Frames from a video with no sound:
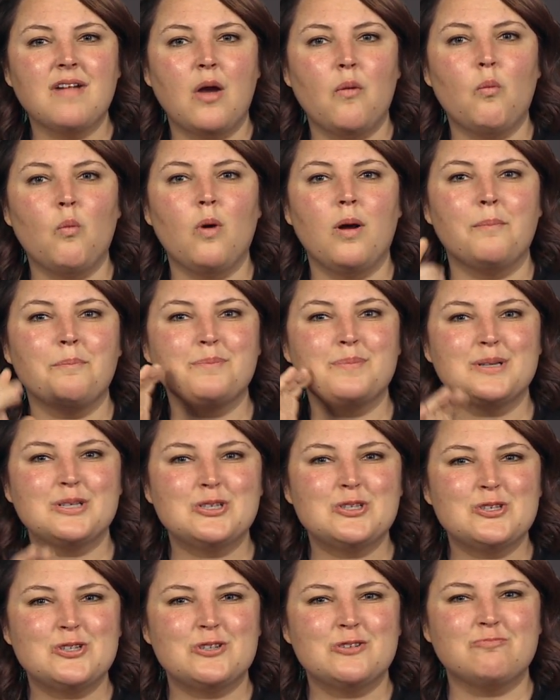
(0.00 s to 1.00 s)
Now you can
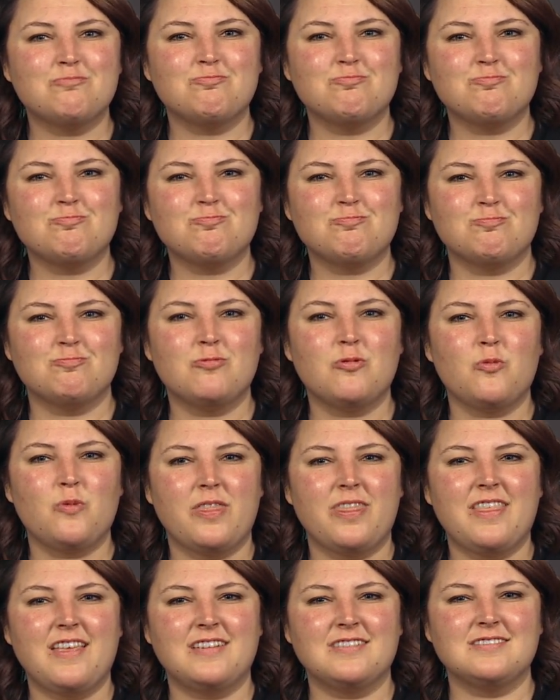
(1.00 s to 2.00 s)
see that the name
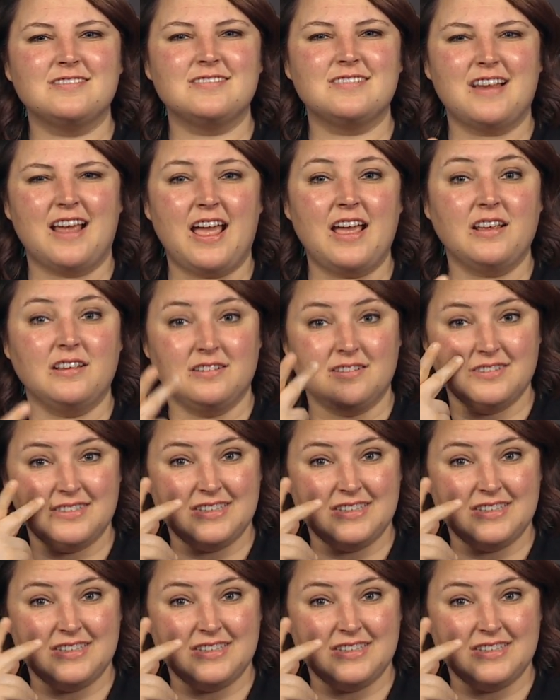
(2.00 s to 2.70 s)
Deborah is not